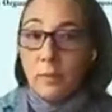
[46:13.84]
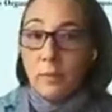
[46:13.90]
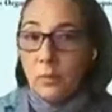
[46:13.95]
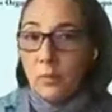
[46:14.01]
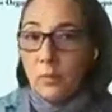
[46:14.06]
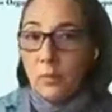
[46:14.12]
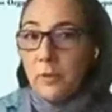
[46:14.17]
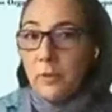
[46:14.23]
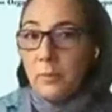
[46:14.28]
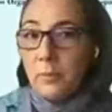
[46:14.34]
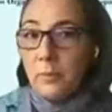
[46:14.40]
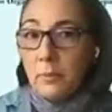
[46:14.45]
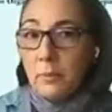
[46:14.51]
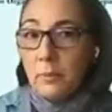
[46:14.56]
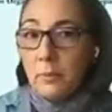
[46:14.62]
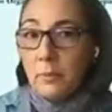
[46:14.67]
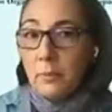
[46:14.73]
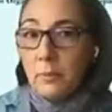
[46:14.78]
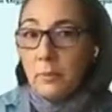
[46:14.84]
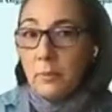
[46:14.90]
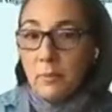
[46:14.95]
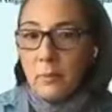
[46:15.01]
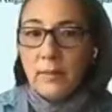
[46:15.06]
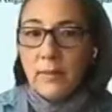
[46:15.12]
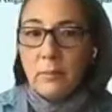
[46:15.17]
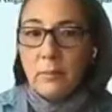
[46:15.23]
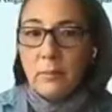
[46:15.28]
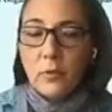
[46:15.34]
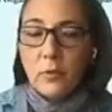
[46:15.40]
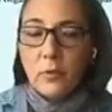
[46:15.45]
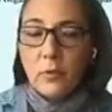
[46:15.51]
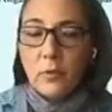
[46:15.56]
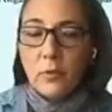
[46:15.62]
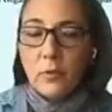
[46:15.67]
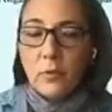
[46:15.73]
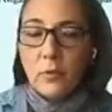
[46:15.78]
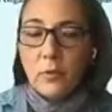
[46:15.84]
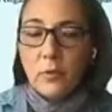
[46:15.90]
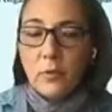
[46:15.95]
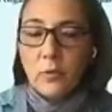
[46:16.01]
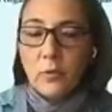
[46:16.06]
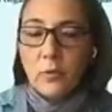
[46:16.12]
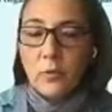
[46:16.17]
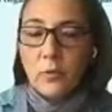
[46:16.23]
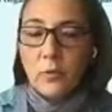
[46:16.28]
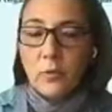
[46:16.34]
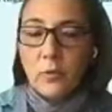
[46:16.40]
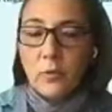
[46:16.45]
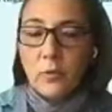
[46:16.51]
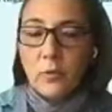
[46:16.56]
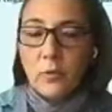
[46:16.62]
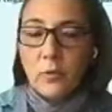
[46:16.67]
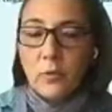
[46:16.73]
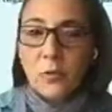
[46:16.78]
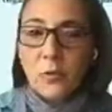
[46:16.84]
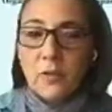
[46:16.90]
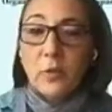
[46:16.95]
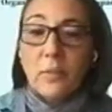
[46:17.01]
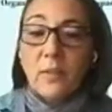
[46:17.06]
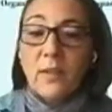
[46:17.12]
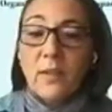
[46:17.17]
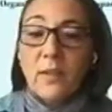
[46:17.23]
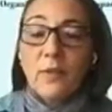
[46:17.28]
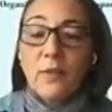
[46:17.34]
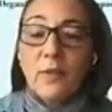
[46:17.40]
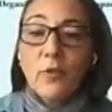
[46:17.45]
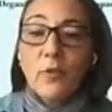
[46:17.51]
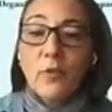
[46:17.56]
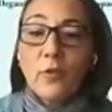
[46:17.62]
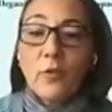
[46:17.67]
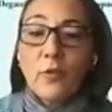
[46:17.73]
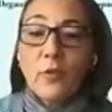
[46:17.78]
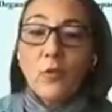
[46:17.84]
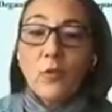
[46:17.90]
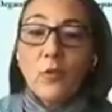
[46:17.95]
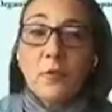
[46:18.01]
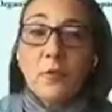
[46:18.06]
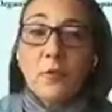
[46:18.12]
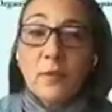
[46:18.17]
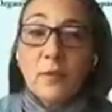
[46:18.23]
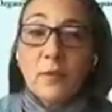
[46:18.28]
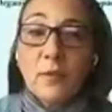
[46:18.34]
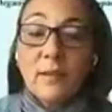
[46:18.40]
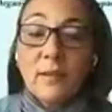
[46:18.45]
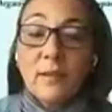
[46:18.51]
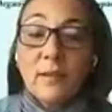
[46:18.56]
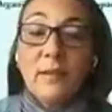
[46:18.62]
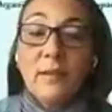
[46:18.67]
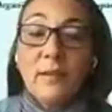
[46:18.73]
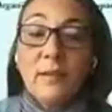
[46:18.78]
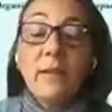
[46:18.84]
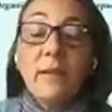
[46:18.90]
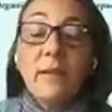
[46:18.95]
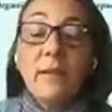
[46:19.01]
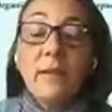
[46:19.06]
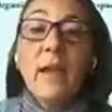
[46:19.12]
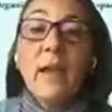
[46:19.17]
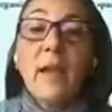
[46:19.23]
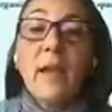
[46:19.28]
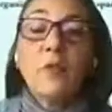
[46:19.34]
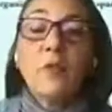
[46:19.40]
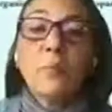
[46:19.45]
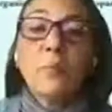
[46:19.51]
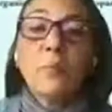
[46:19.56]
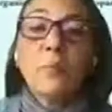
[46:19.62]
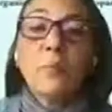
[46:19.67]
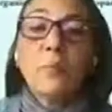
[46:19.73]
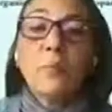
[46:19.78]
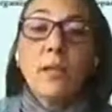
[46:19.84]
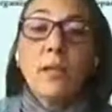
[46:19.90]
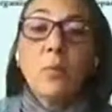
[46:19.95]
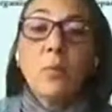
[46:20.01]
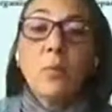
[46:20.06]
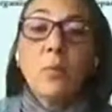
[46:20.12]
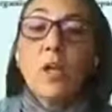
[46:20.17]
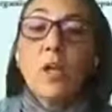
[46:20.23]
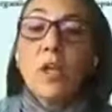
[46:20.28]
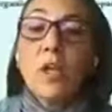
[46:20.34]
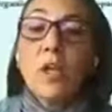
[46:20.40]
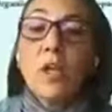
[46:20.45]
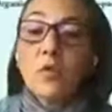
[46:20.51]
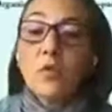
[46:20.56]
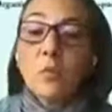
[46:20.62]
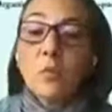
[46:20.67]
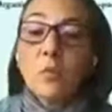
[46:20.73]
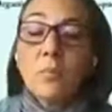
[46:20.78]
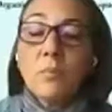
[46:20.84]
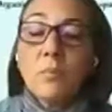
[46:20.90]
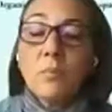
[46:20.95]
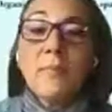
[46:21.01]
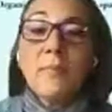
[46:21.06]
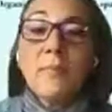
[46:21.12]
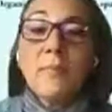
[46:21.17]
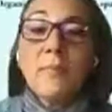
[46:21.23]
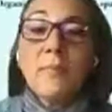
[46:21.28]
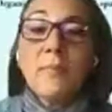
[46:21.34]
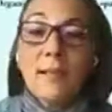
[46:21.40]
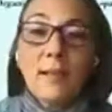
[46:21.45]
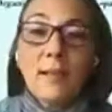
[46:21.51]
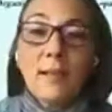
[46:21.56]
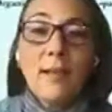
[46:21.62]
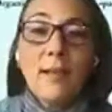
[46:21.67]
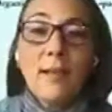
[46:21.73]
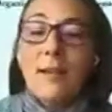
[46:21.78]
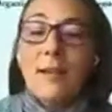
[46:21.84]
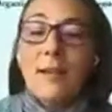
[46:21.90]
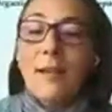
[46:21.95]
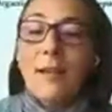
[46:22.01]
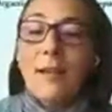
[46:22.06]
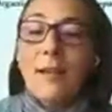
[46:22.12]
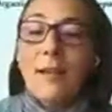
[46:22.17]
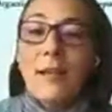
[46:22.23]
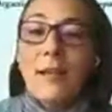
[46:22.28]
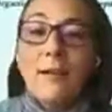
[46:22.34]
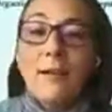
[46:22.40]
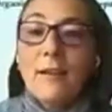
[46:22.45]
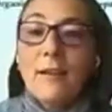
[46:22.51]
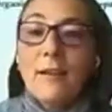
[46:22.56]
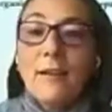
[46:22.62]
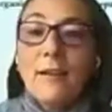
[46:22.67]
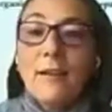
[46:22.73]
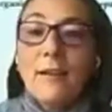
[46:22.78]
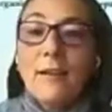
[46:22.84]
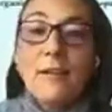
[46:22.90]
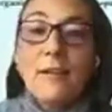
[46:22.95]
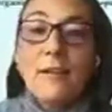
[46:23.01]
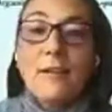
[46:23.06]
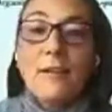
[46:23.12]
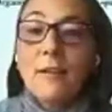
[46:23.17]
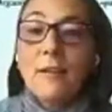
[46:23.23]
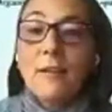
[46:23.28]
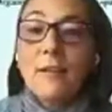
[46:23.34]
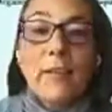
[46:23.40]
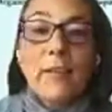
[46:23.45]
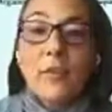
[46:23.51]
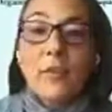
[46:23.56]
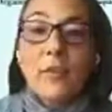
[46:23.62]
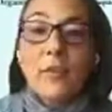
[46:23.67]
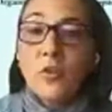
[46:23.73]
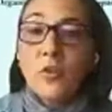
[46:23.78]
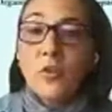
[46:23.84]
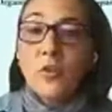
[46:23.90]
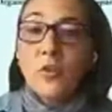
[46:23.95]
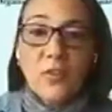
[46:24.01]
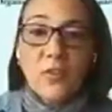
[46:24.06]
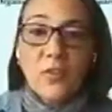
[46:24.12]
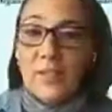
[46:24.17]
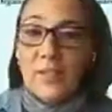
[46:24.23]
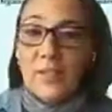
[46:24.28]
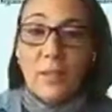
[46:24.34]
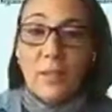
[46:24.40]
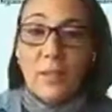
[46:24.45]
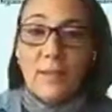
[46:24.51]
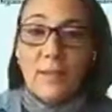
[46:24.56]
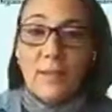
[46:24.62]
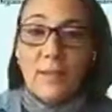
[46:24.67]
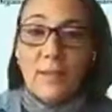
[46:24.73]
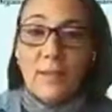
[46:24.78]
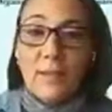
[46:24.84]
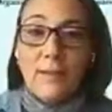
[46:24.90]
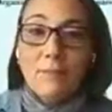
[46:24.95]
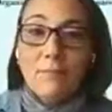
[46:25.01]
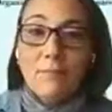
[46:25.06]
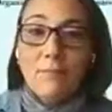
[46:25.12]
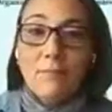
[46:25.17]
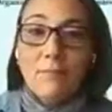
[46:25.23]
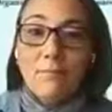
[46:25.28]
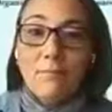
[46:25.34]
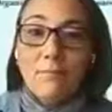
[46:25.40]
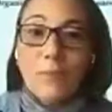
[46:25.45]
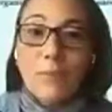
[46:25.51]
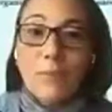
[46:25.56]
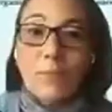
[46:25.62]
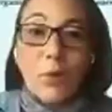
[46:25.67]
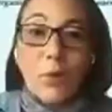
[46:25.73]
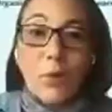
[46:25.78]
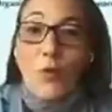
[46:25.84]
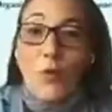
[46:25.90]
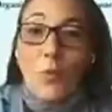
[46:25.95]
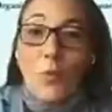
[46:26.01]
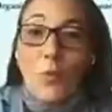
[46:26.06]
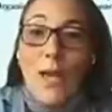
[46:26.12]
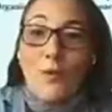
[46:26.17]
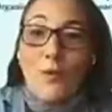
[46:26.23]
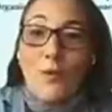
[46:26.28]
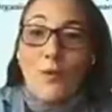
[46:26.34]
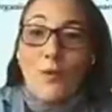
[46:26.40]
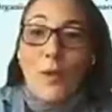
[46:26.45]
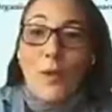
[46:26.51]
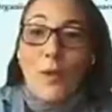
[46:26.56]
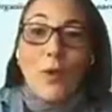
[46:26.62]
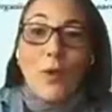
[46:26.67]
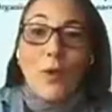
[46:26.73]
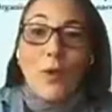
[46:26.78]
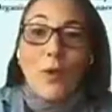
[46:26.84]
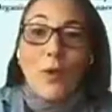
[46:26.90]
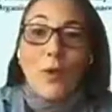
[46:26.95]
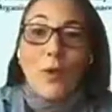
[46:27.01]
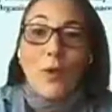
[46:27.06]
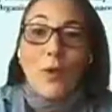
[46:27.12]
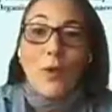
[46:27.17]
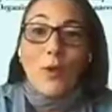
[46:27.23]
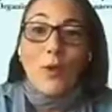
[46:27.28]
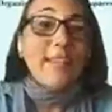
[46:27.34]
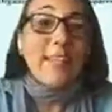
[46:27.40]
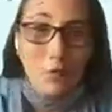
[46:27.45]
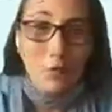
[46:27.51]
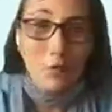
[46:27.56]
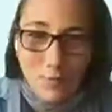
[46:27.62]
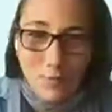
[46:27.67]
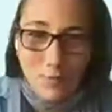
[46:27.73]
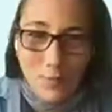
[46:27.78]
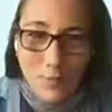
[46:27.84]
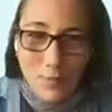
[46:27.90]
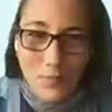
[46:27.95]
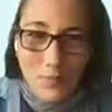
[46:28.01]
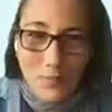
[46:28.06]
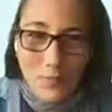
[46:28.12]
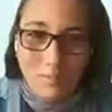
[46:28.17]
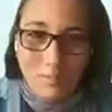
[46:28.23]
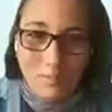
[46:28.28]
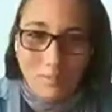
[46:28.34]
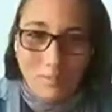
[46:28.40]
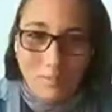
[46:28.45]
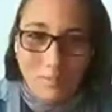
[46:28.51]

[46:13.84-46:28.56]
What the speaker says: even people who are probably worried about productivity, they are worried because they have to have results and they have to be able to maintain their financial sustainability, because otherwise you cannot take care of people.